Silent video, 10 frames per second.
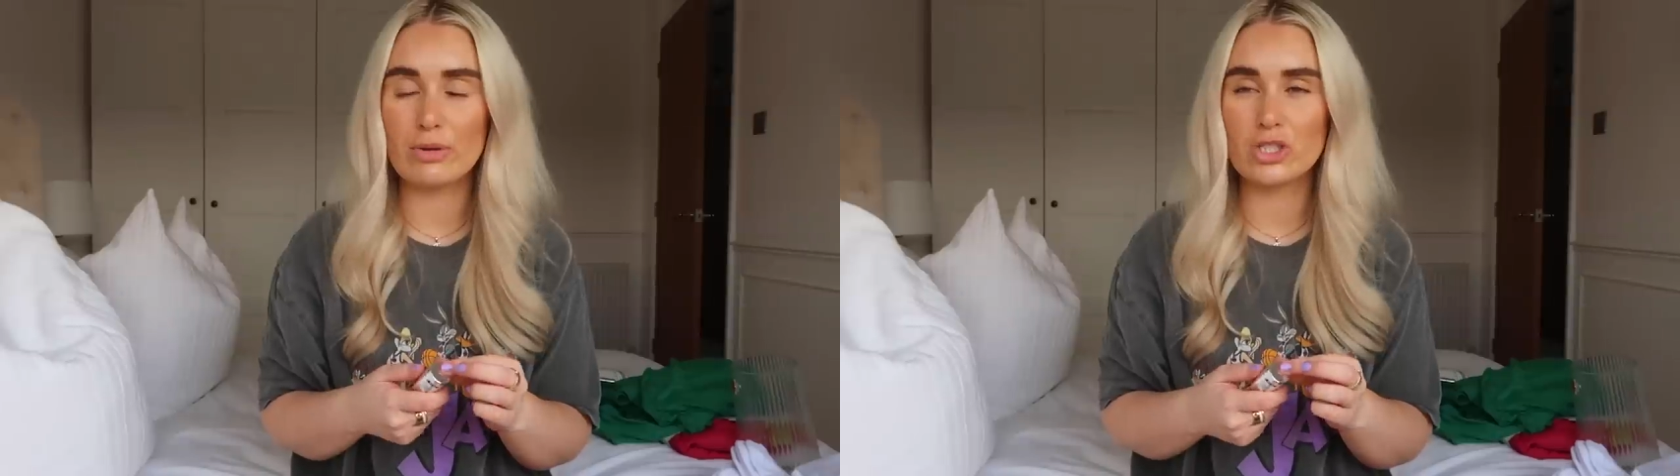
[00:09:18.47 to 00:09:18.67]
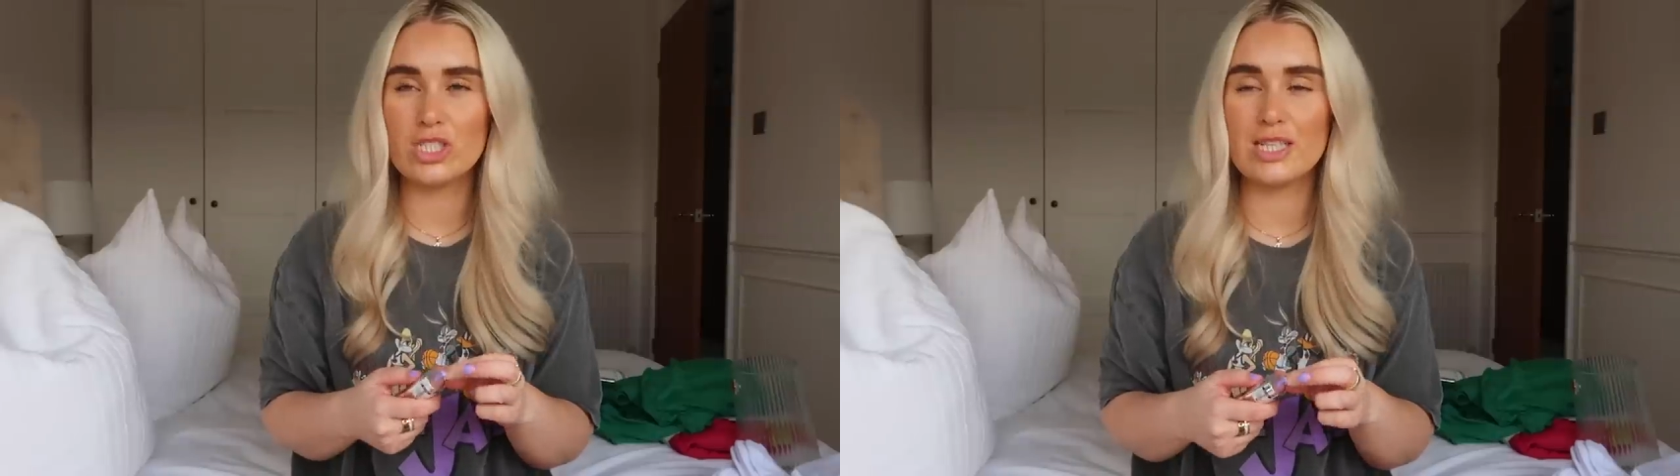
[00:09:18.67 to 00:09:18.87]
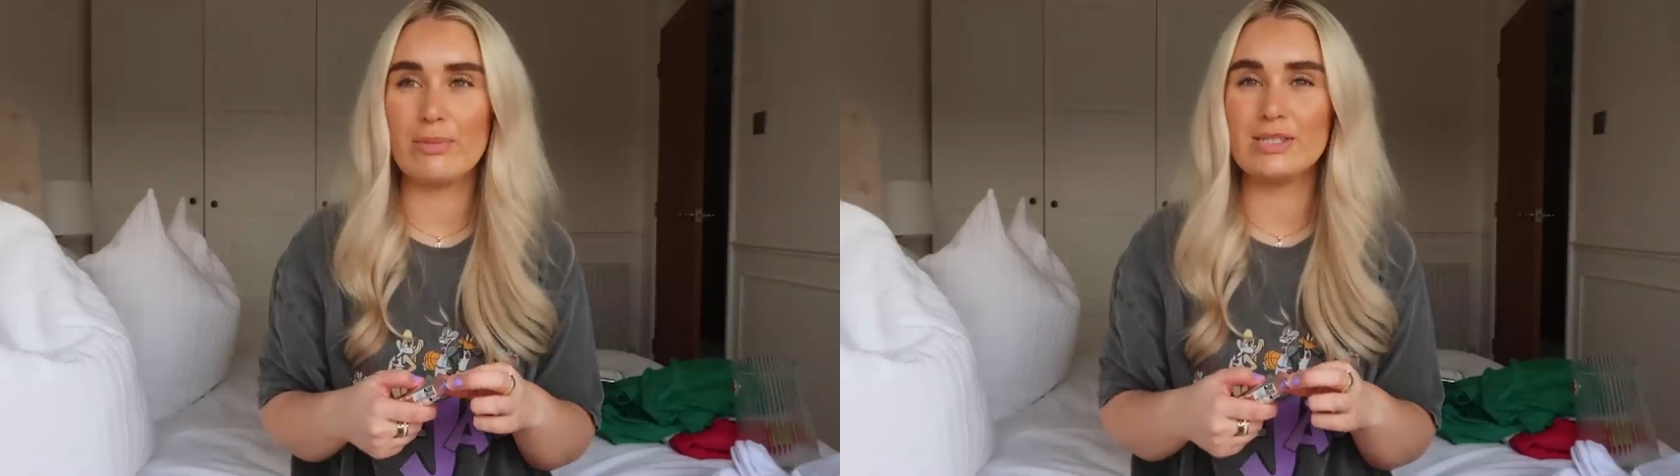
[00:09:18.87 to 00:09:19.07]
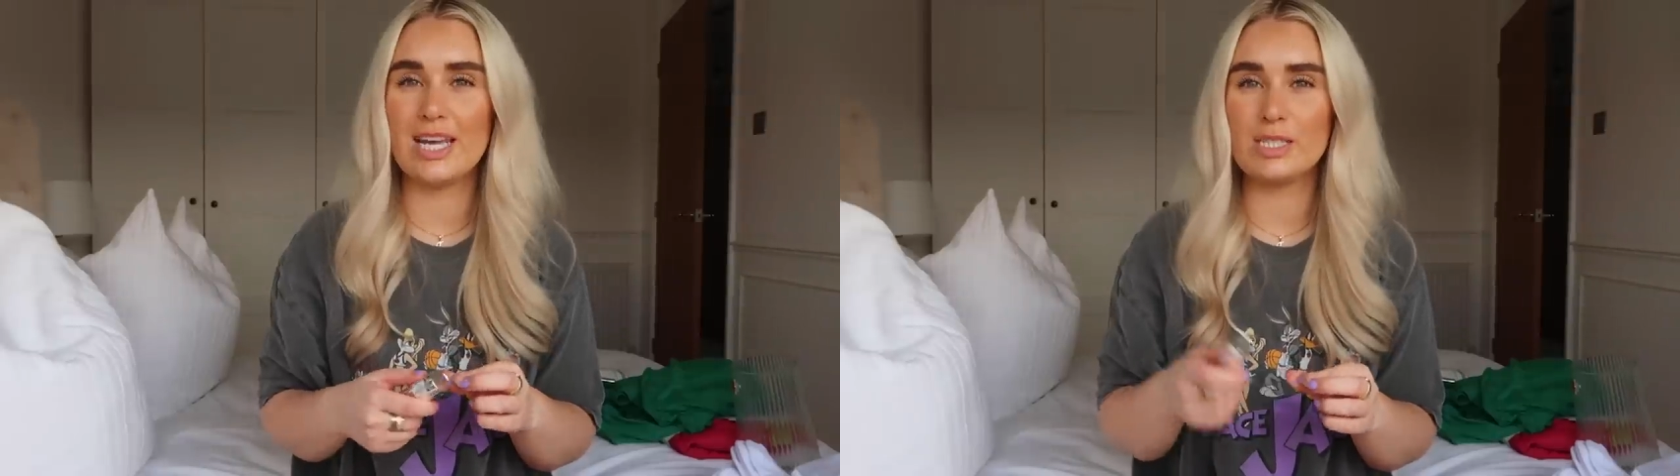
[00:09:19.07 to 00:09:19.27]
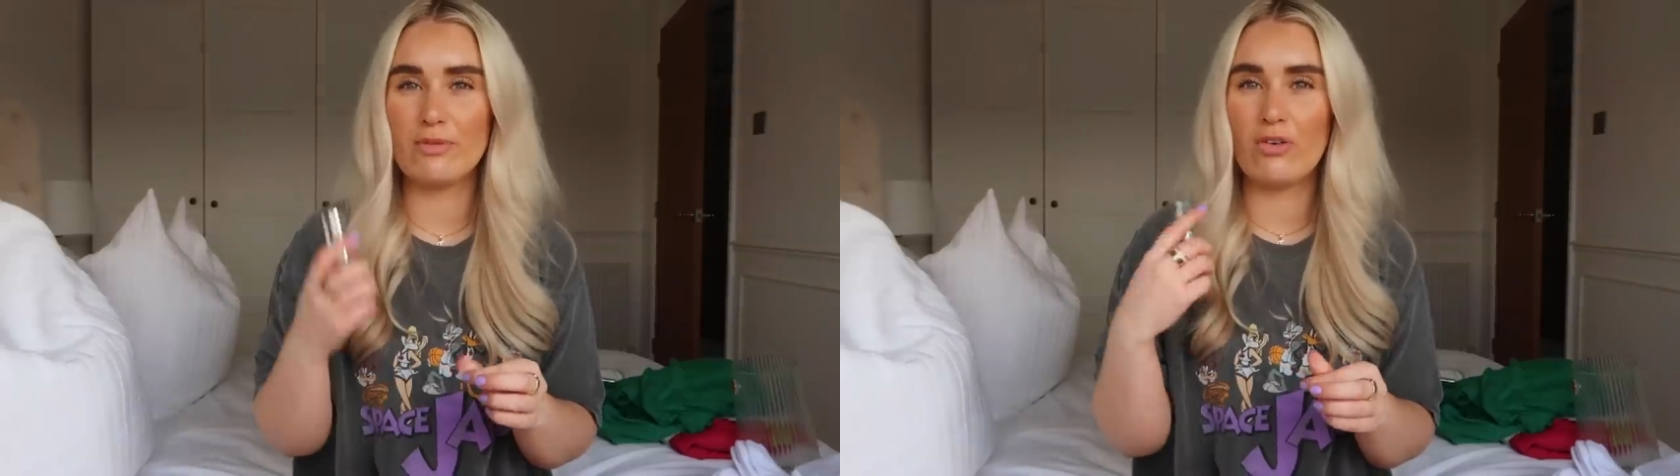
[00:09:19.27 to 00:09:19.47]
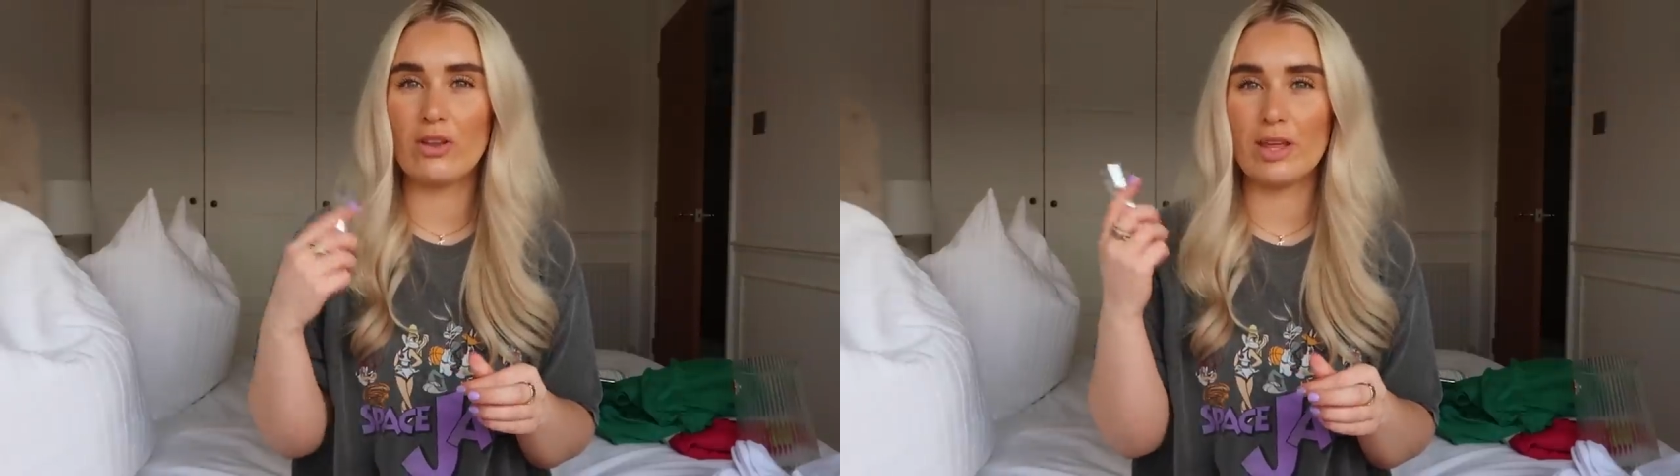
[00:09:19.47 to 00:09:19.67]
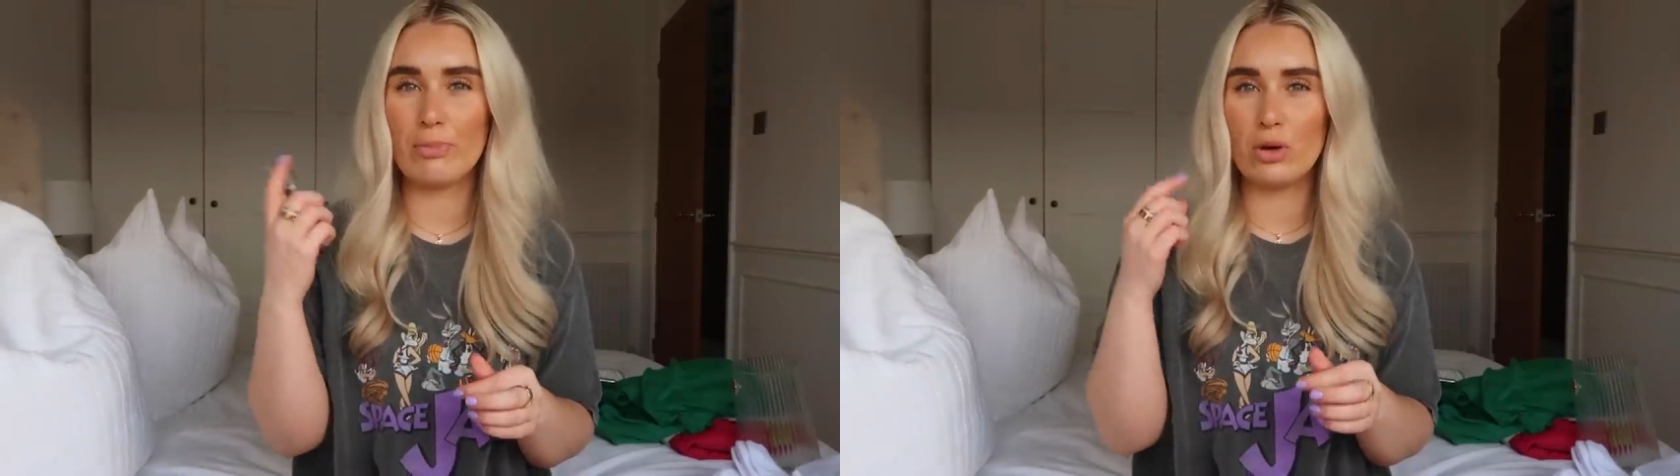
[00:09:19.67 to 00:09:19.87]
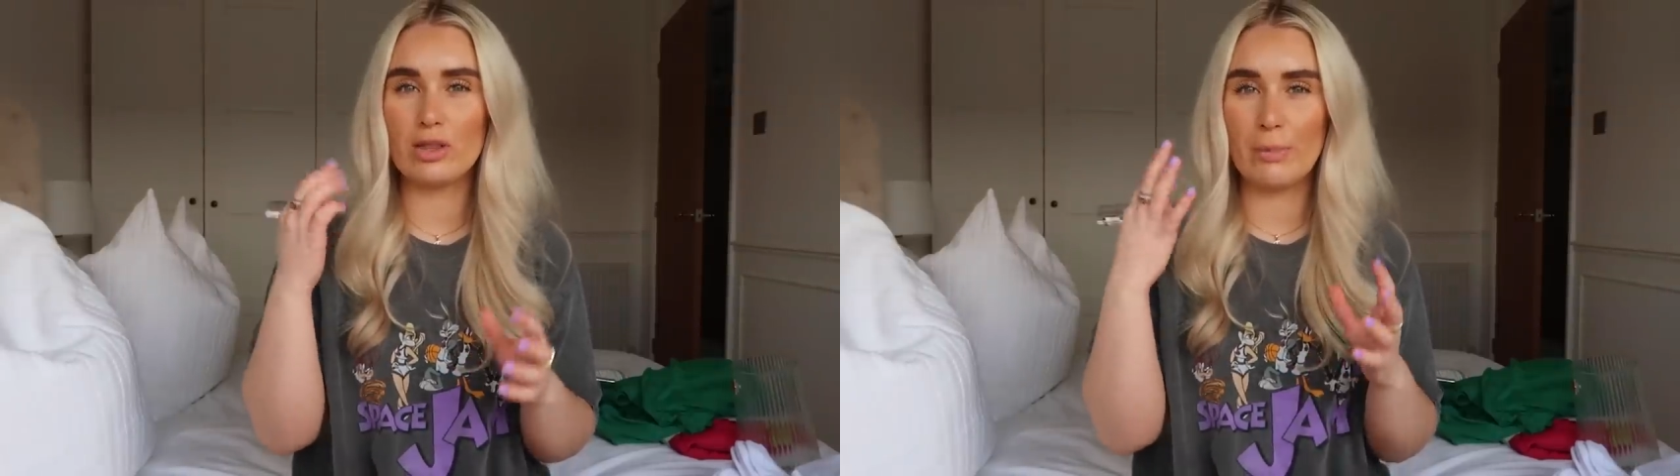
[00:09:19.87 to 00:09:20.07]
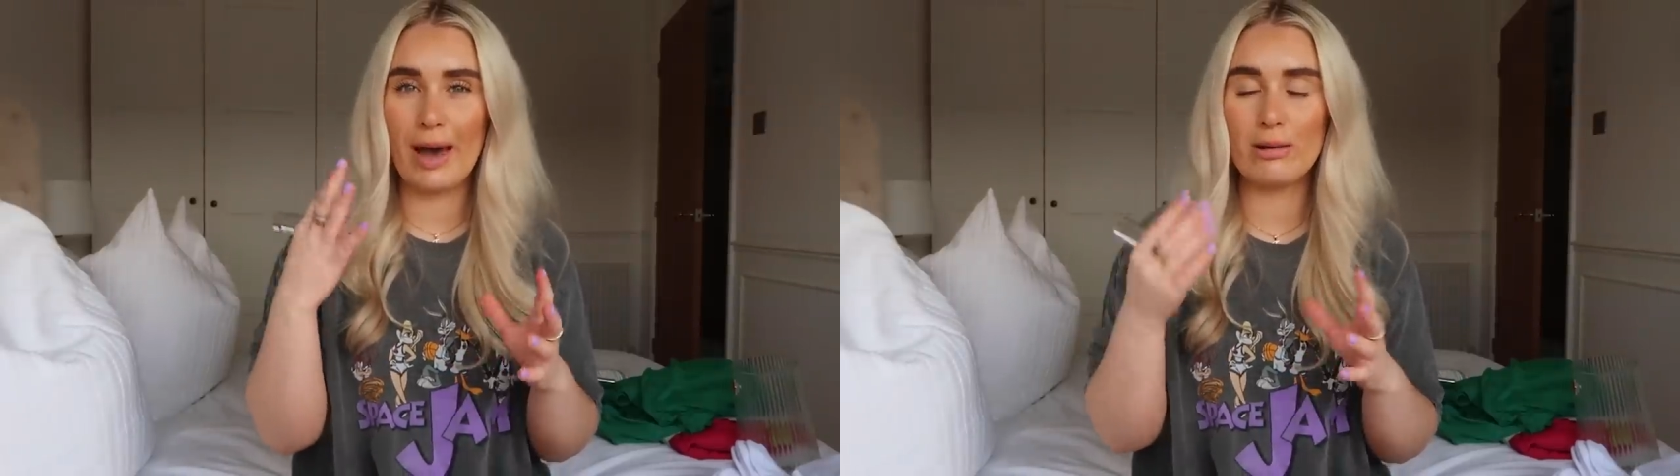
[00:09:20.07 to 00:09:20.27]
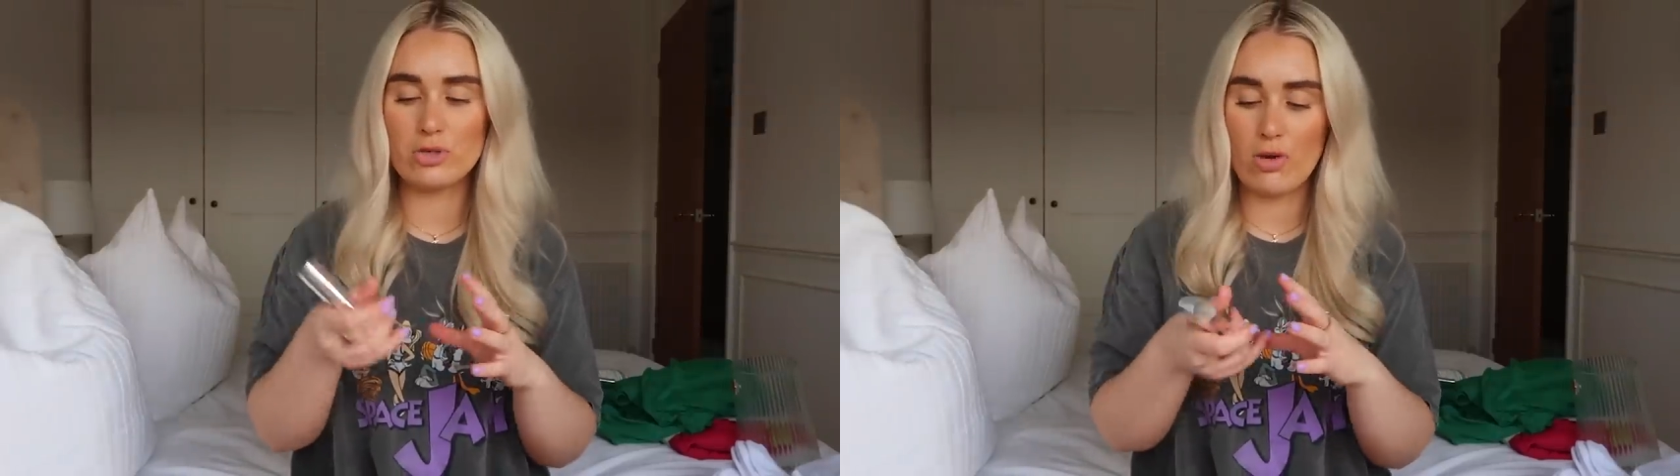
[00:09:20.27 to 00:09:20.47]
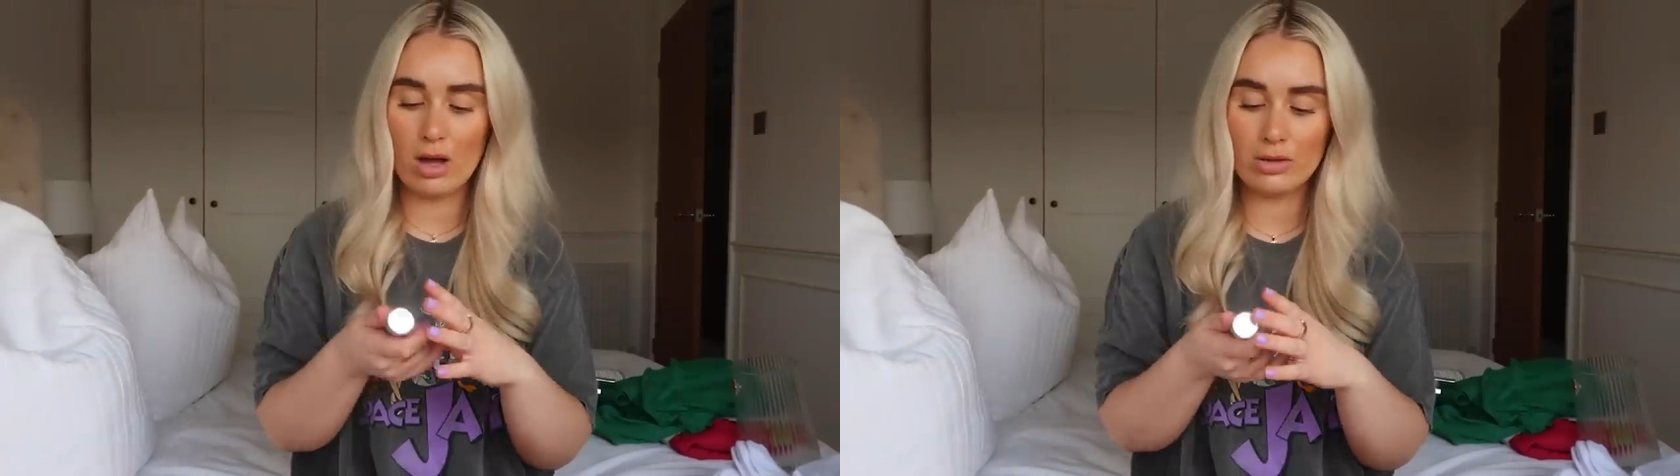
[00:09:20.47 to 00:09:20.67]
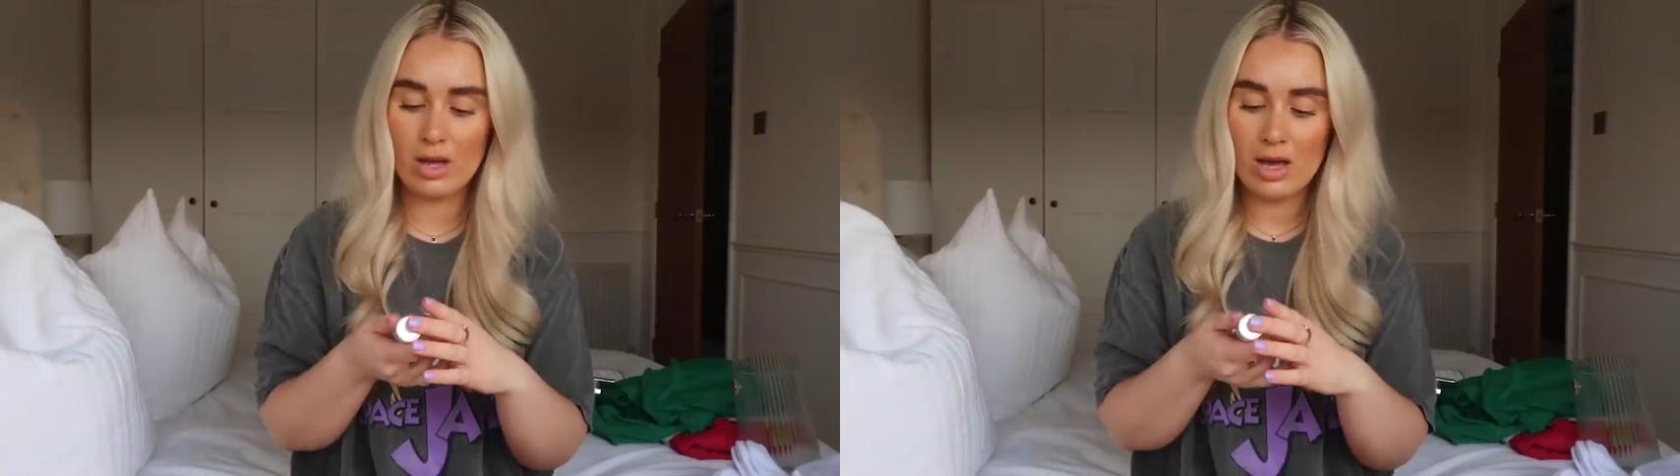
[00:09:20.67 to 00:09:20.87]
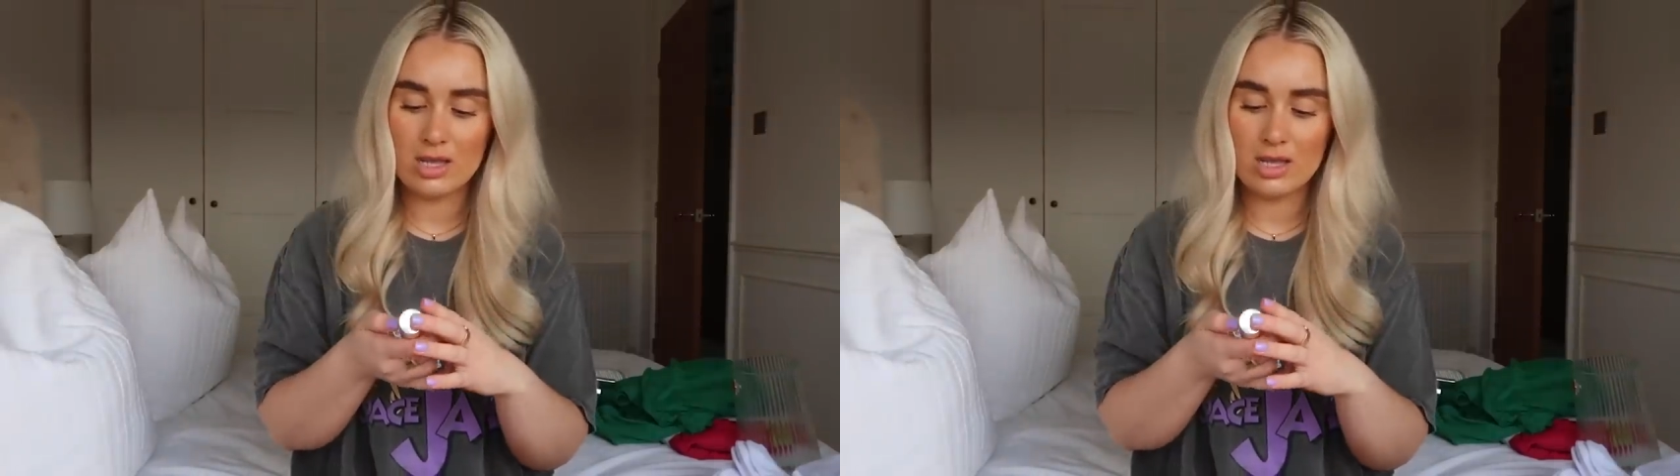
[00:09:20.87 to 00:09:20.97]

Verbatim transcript: blushes nowadays before they put the powder on.